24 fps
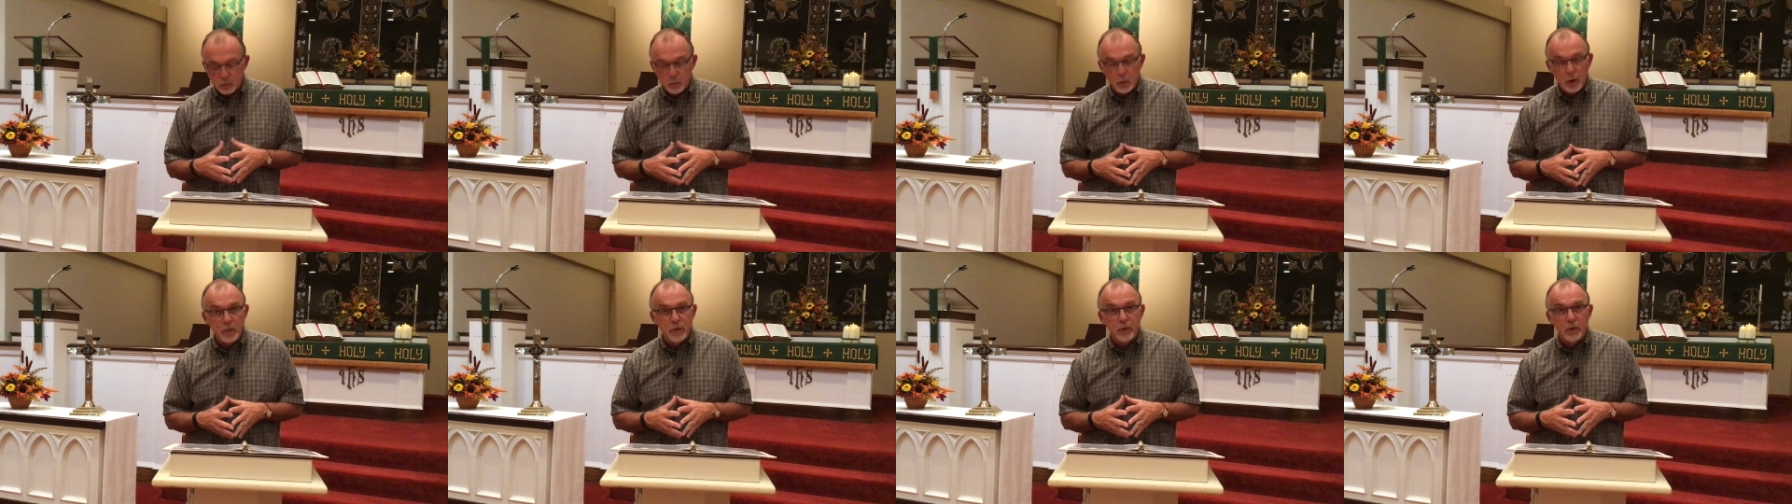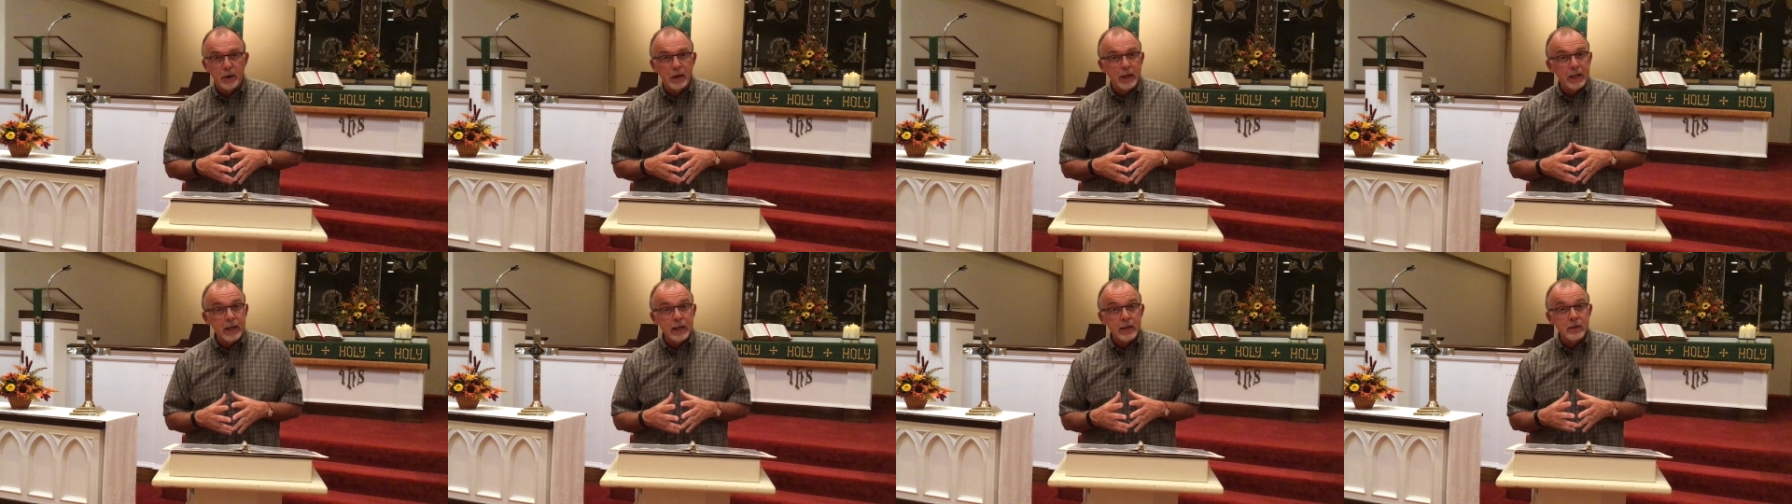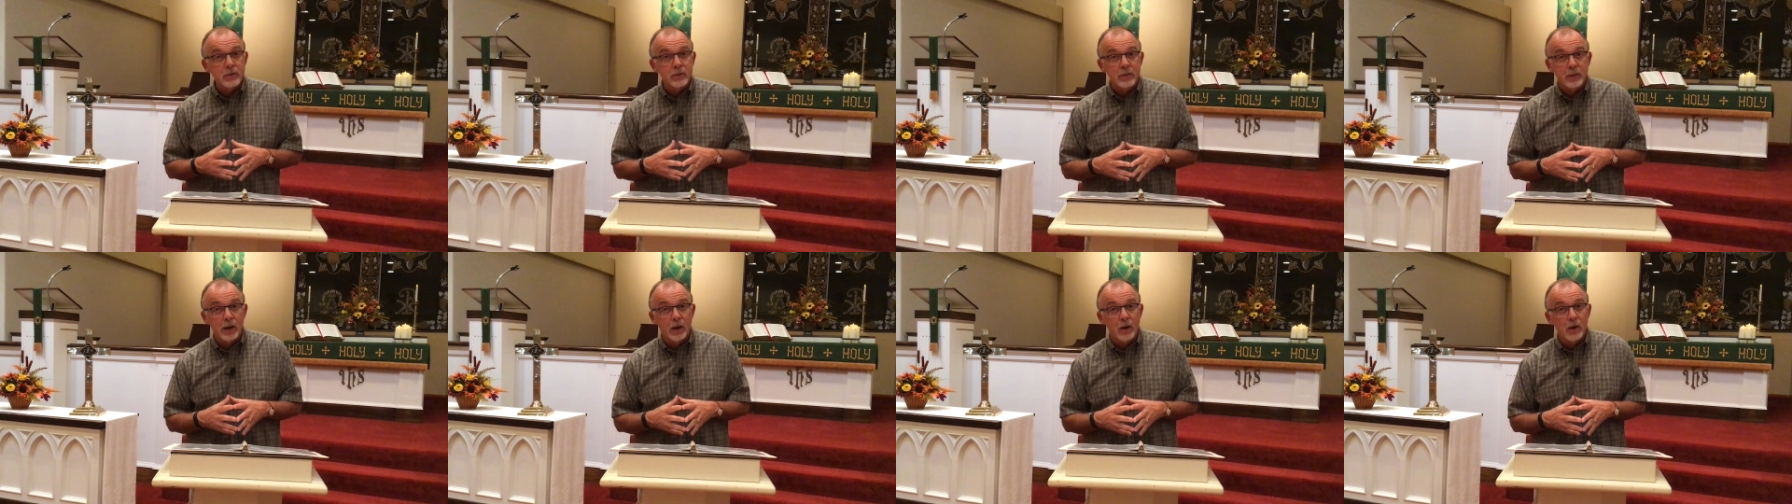whether it
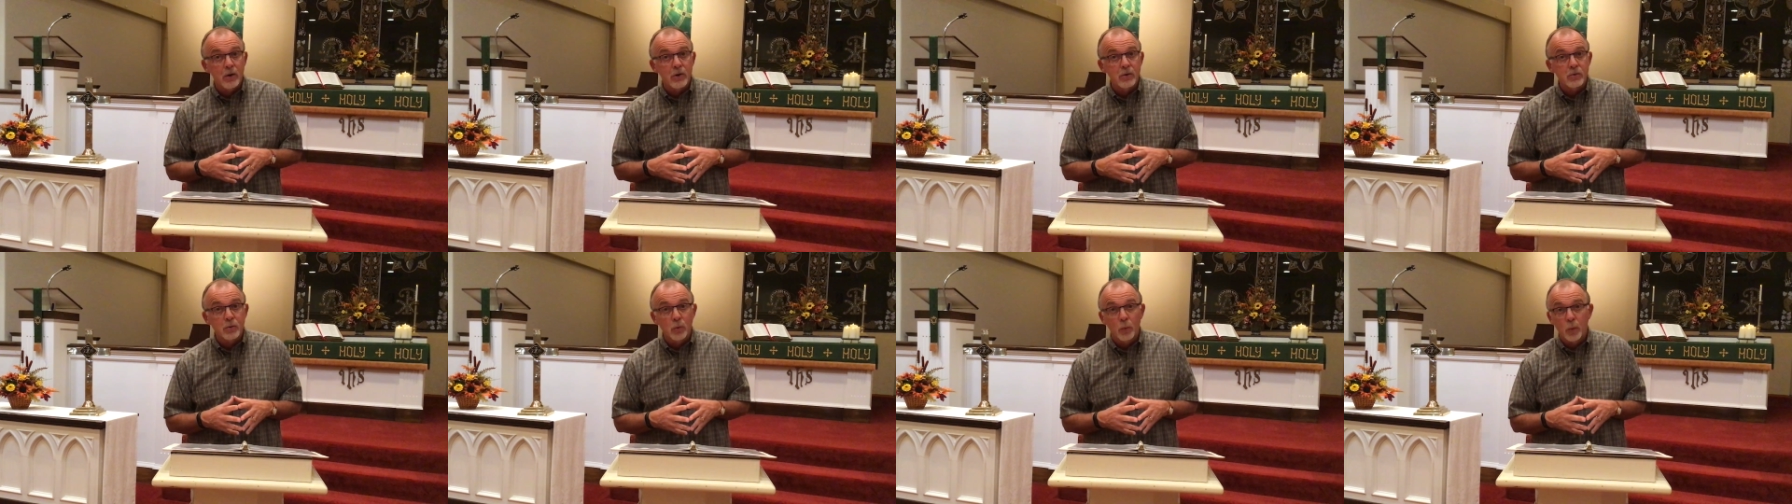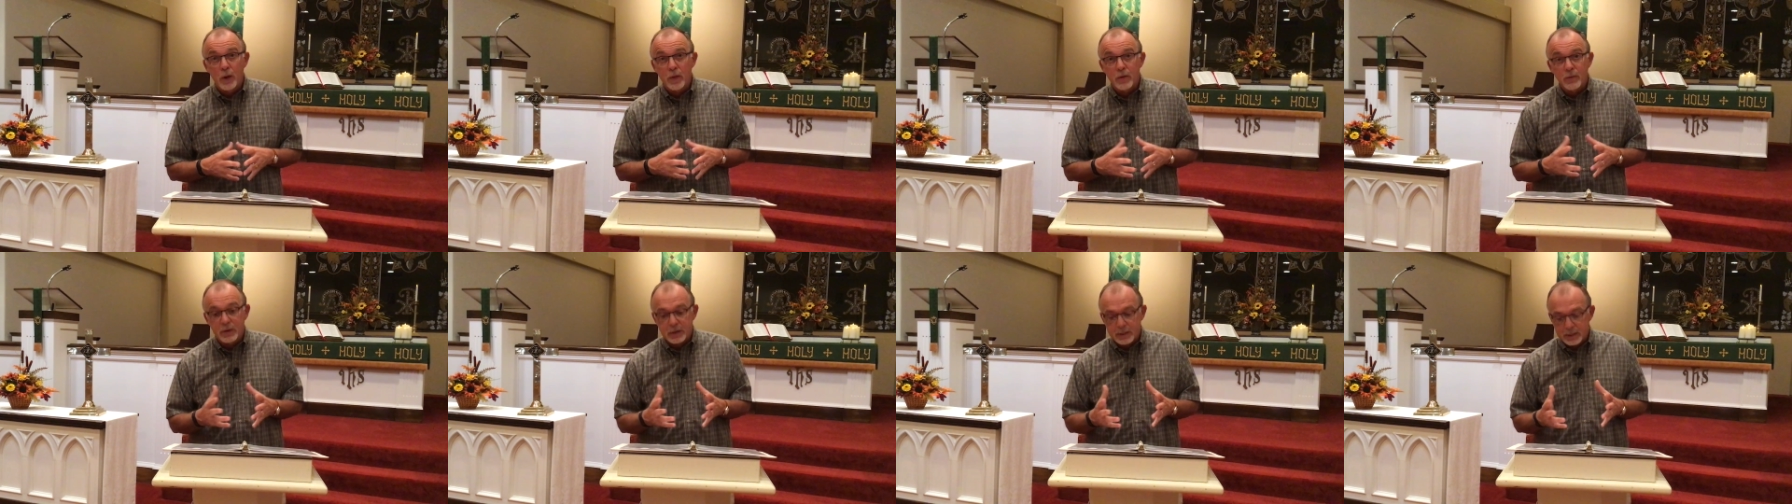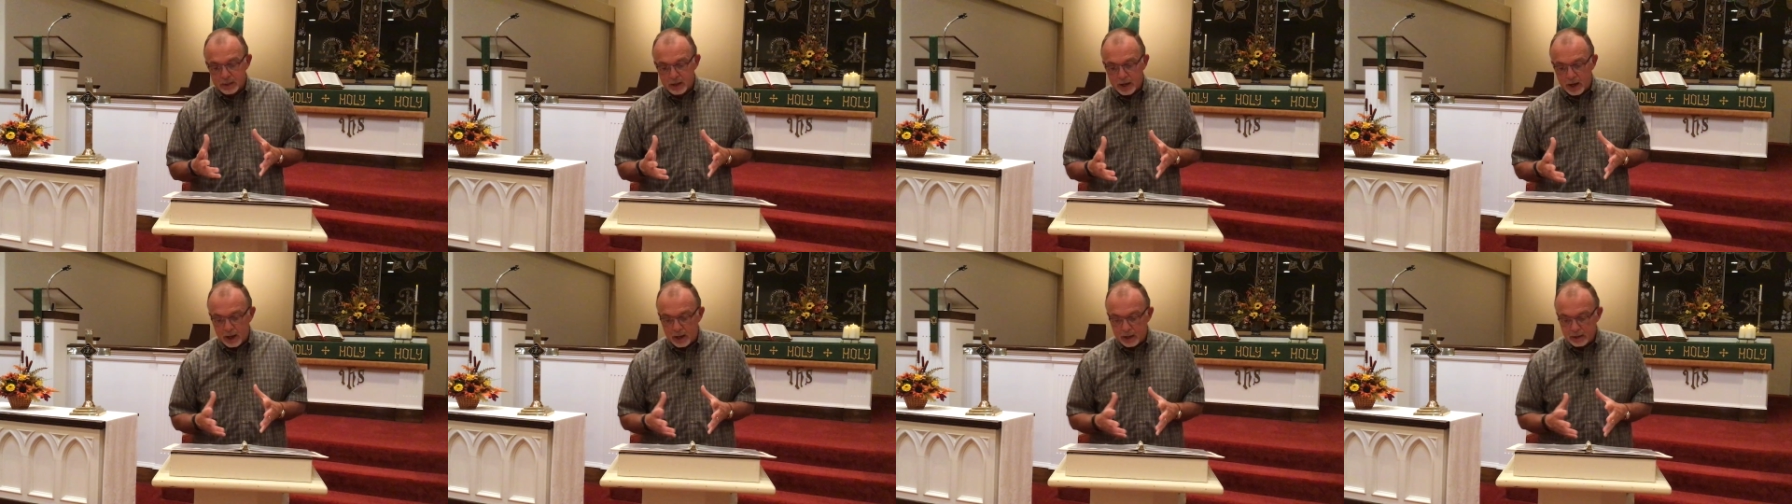is theirs or whether
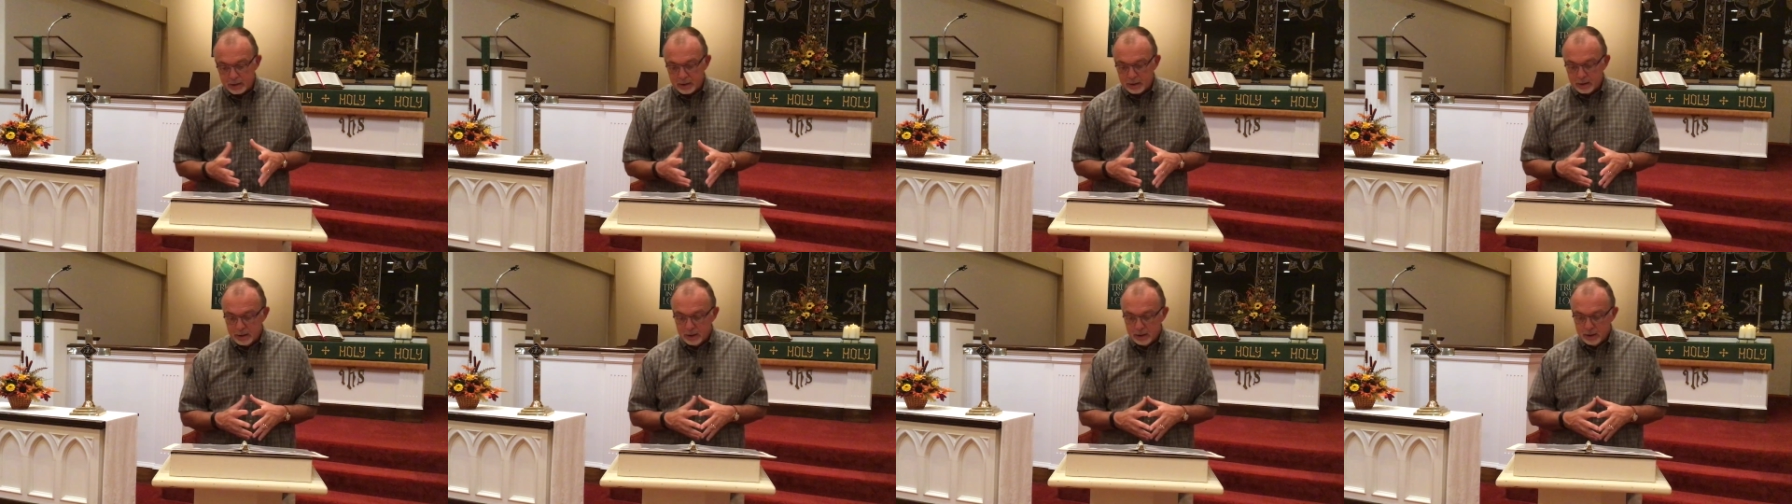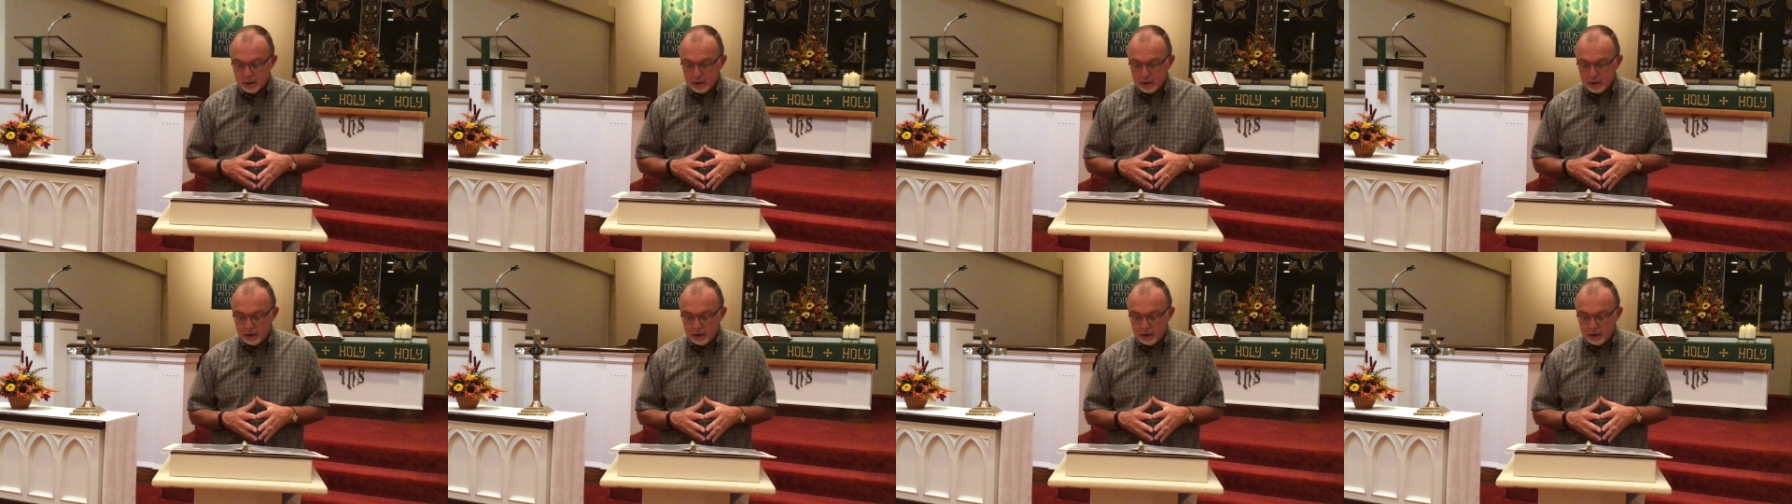it's not.